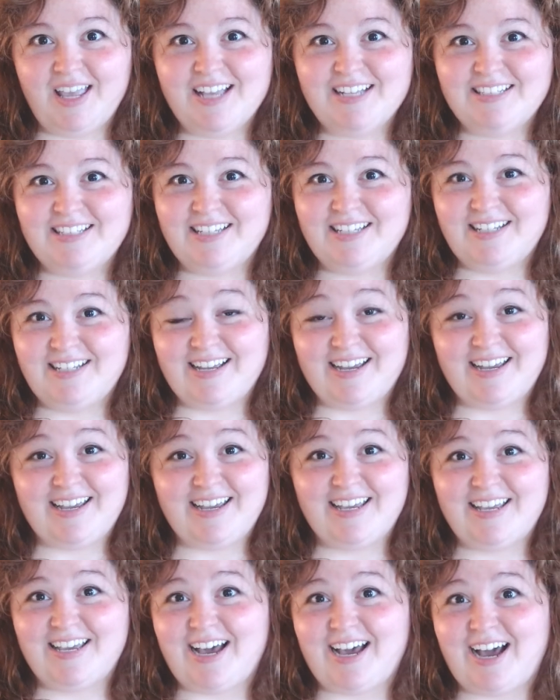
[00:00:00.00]

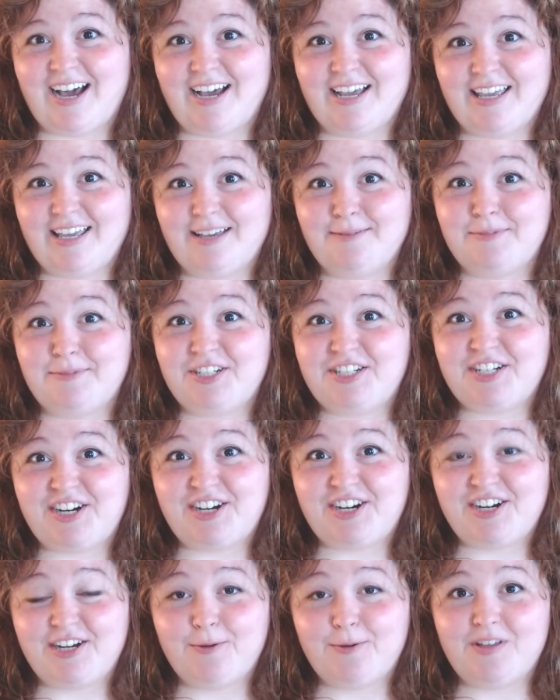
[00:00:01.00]
Today I am
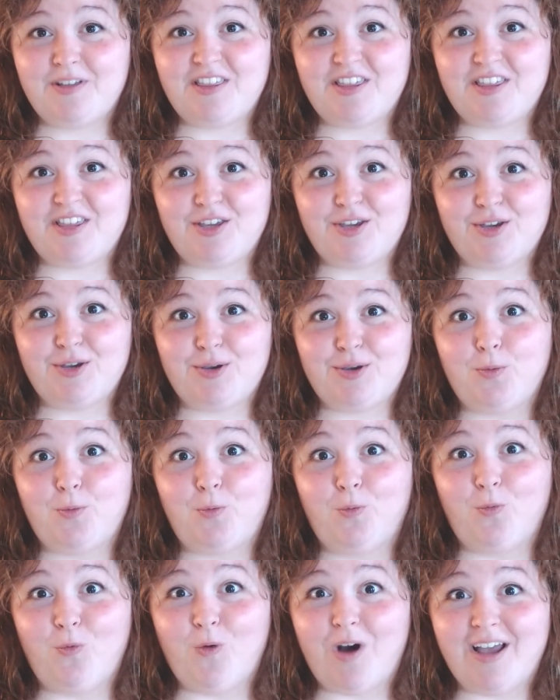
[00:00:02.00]
sharing with you
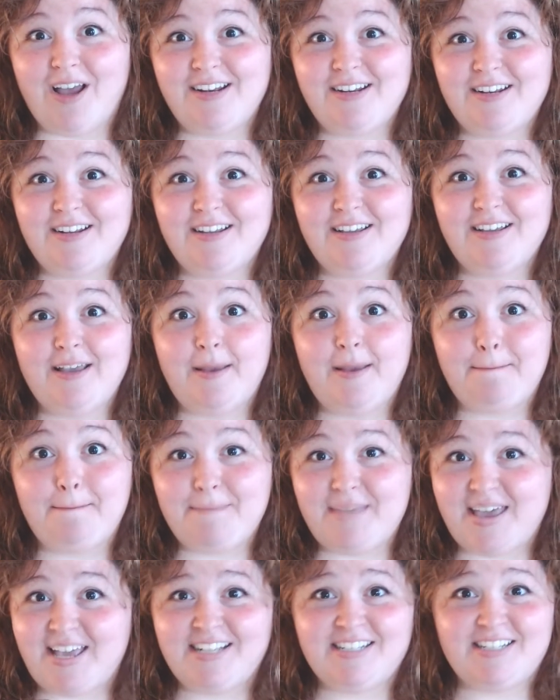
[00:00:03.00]
what
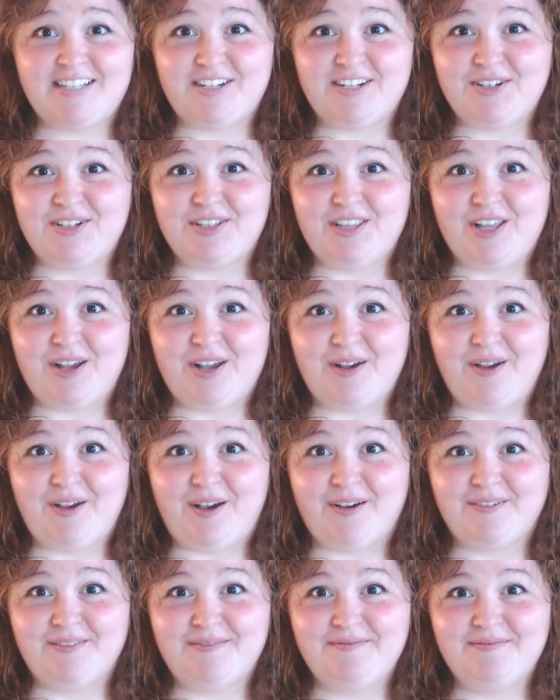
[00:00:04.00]
makes a good
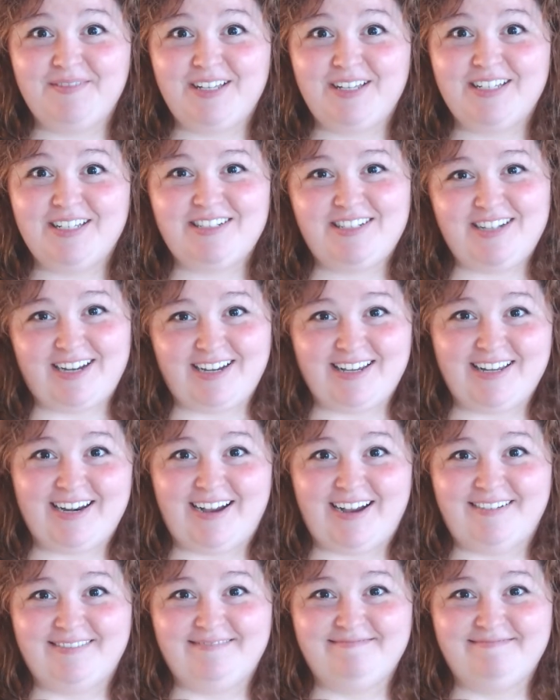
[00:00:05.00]
logo. Check it out.